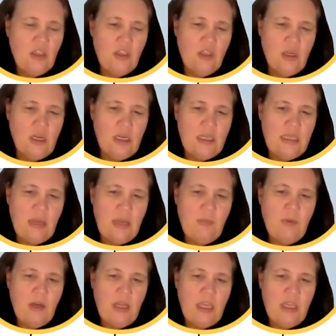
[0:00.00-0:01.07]
So you're going to tap
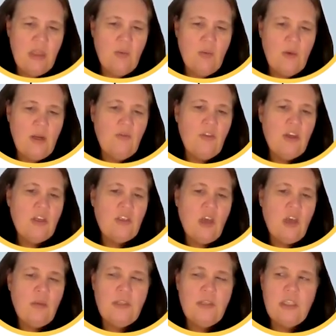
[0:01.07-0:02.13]
on either one of those
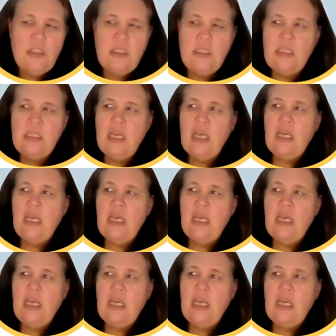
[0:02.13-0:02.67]
options.